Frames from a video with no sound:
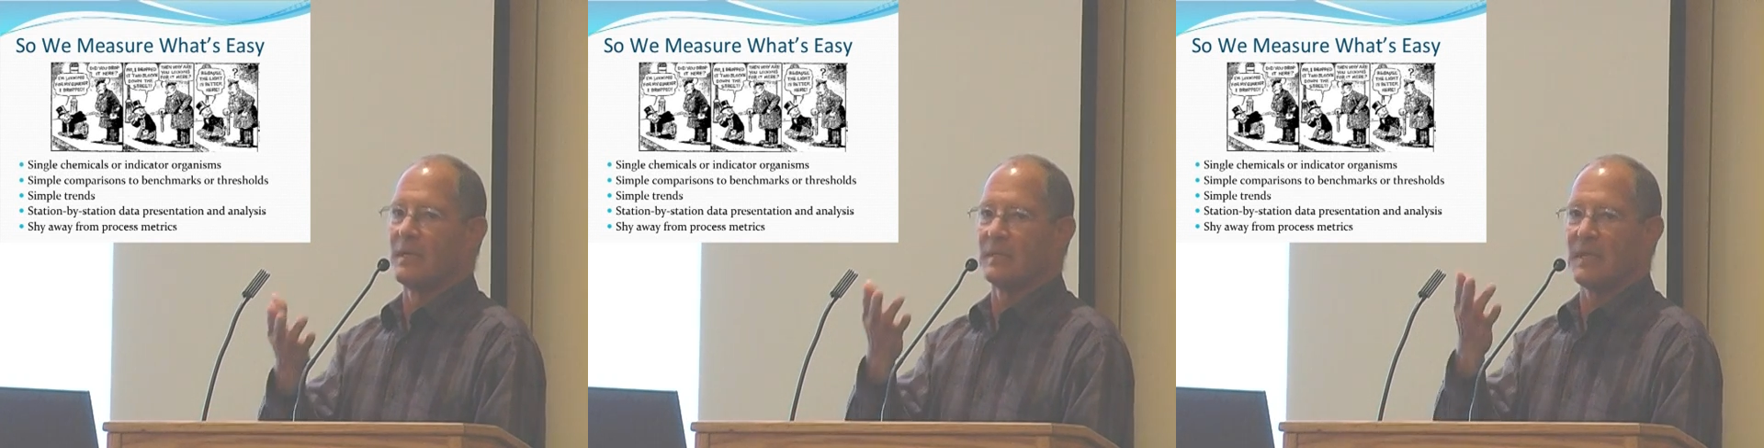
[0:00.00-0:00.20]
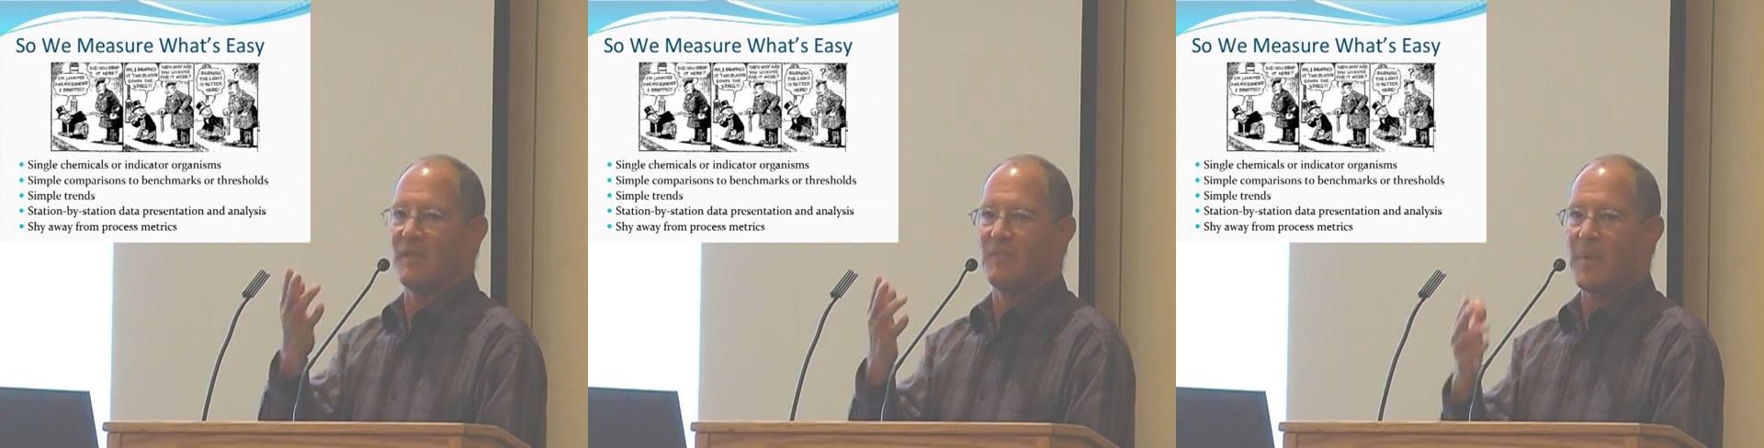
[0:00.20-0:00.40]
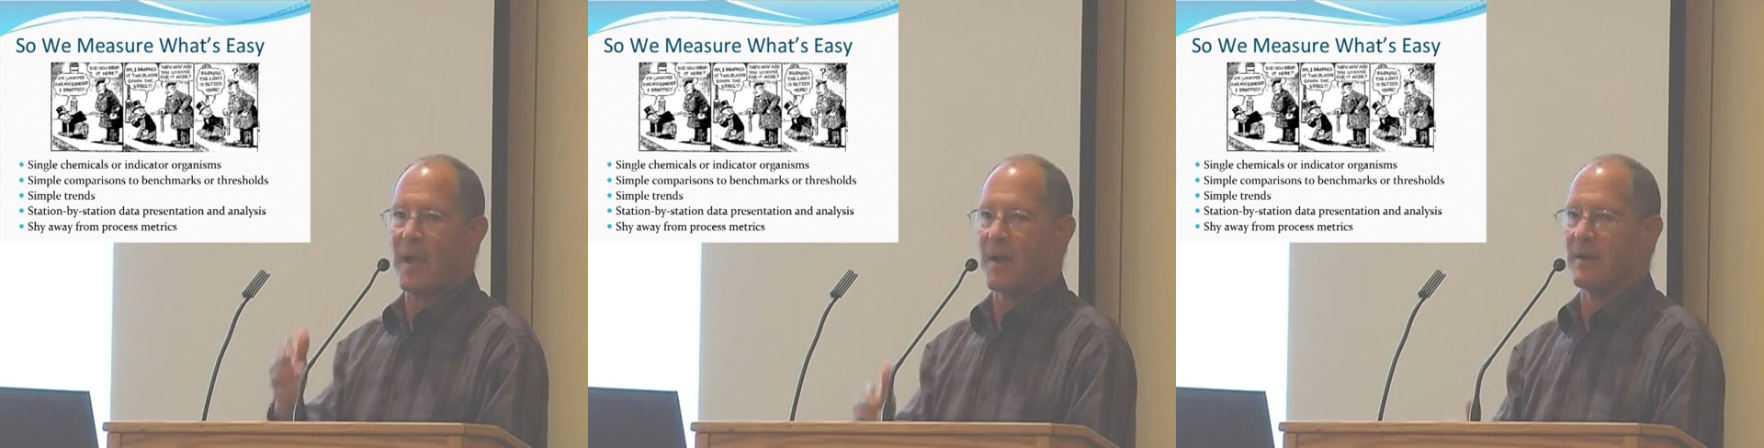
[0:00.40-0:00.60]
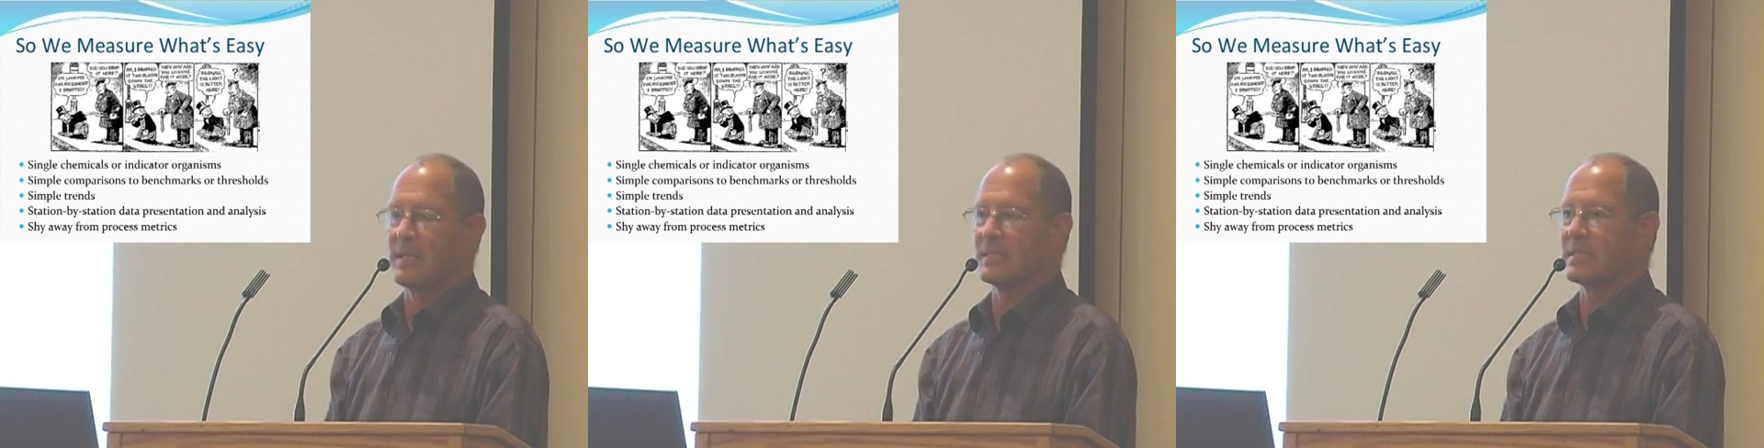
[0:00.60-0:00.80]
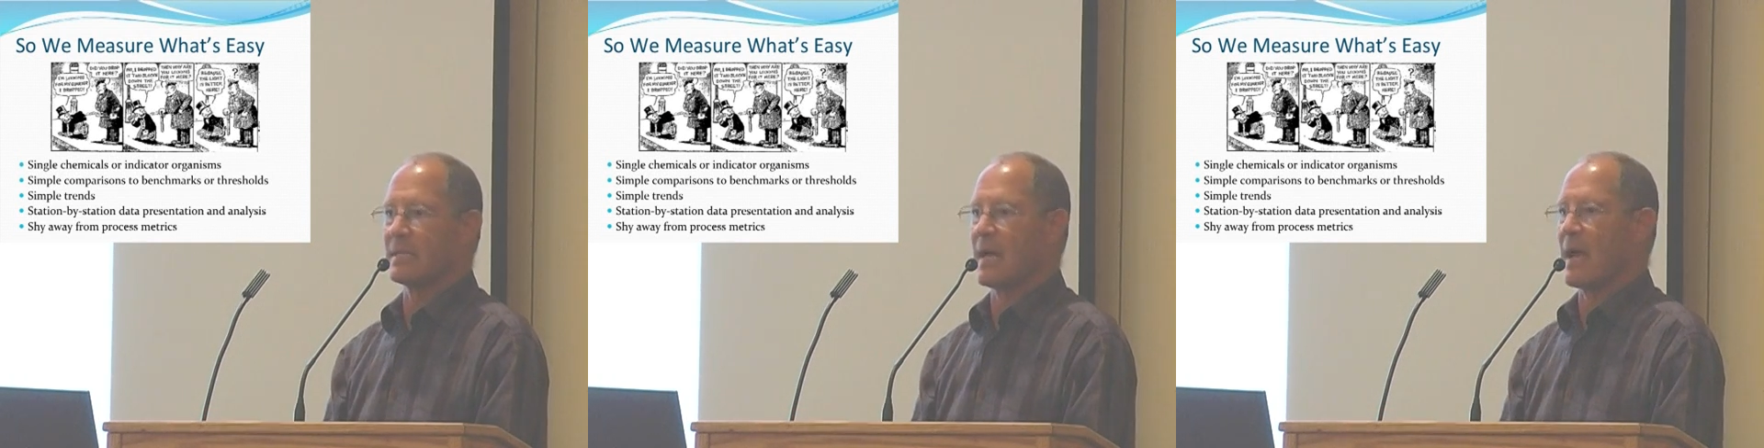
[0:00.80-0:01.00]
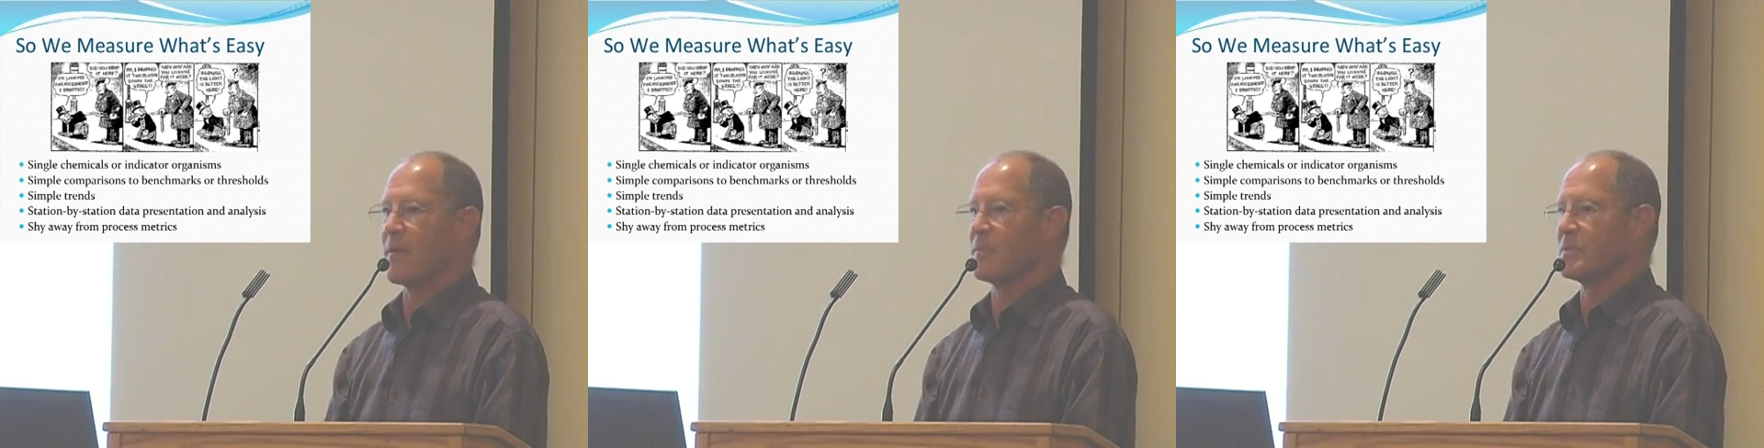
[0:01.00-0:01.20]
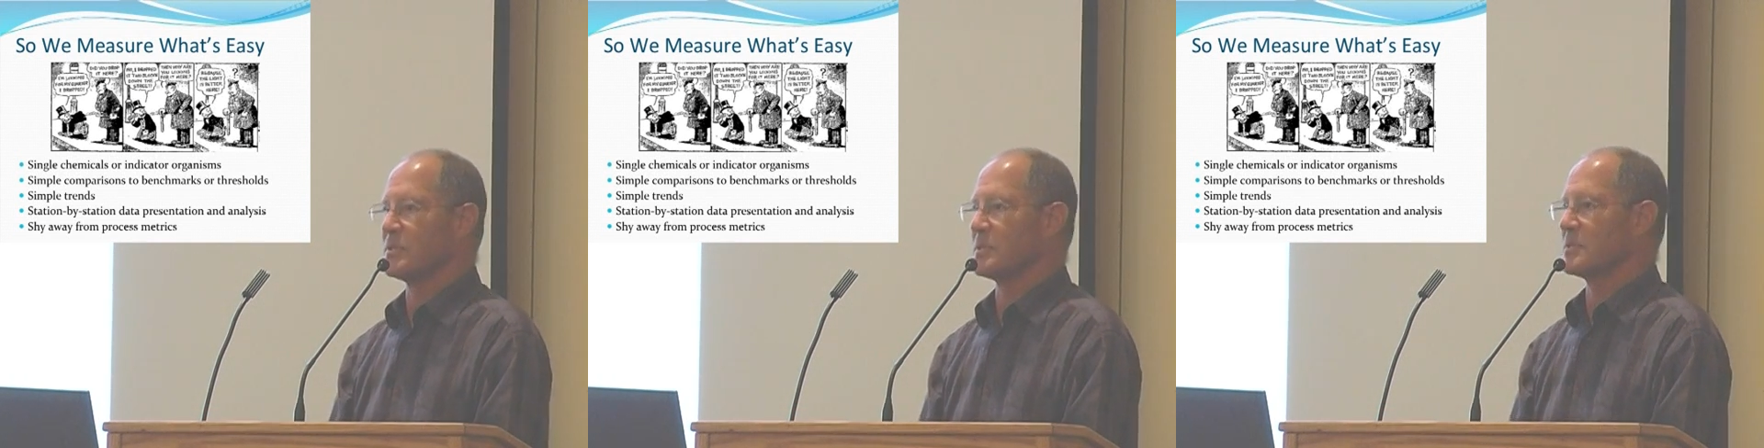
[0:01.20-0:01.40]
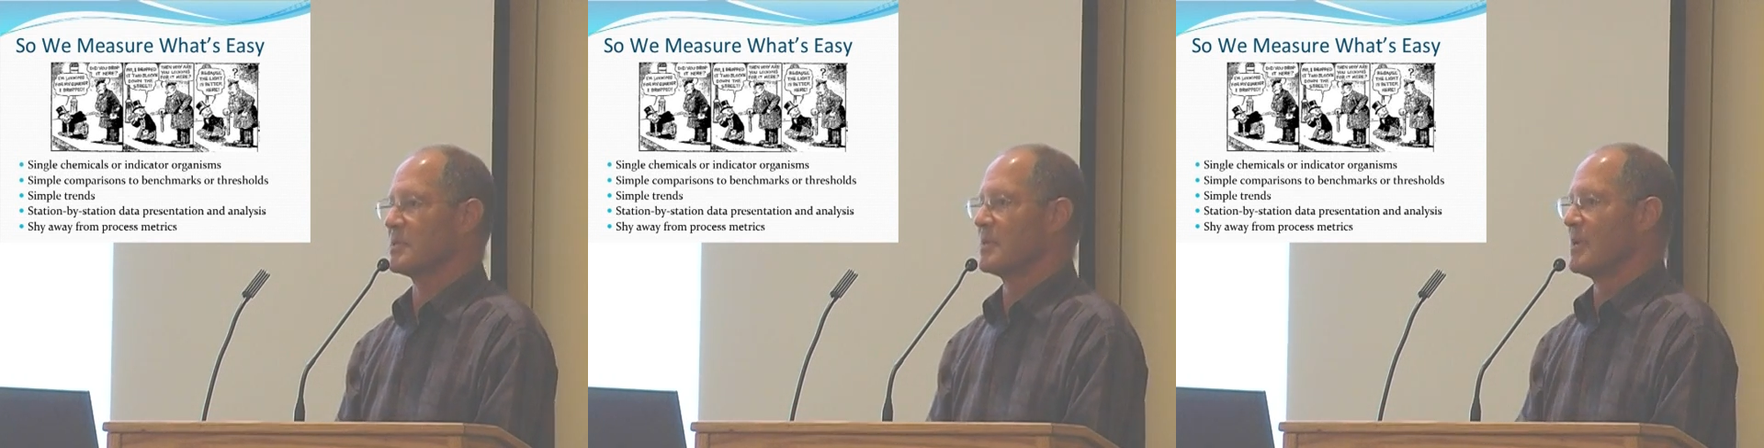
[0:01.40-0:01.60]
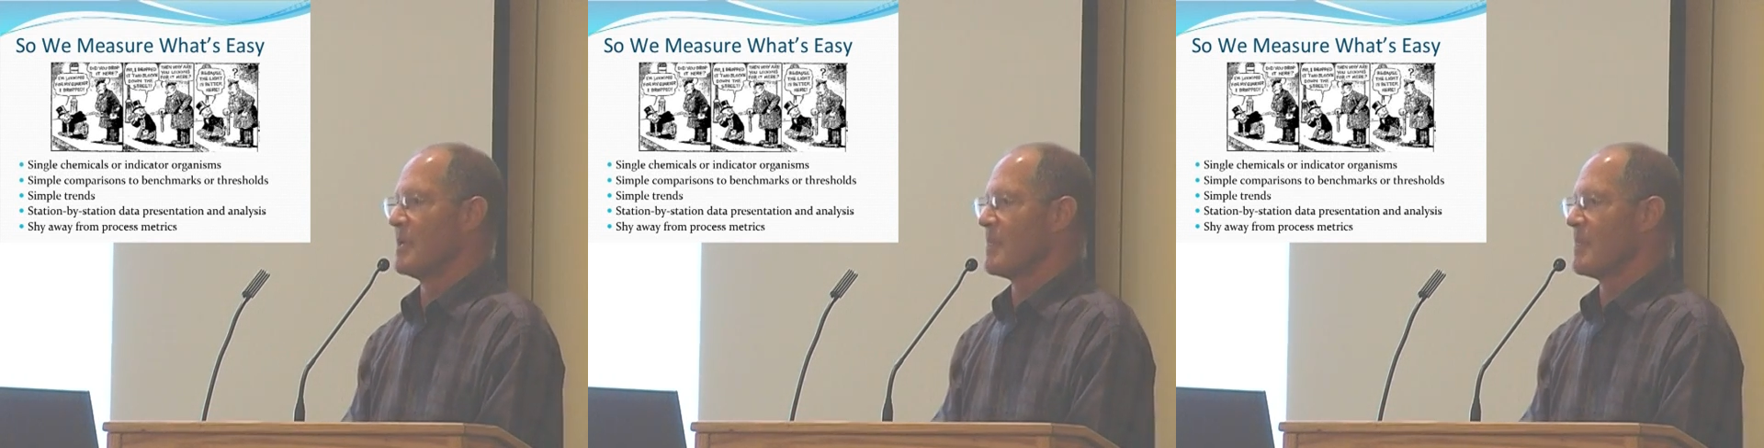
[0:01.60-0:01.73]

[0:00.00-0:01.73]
Dave Paradis and I were just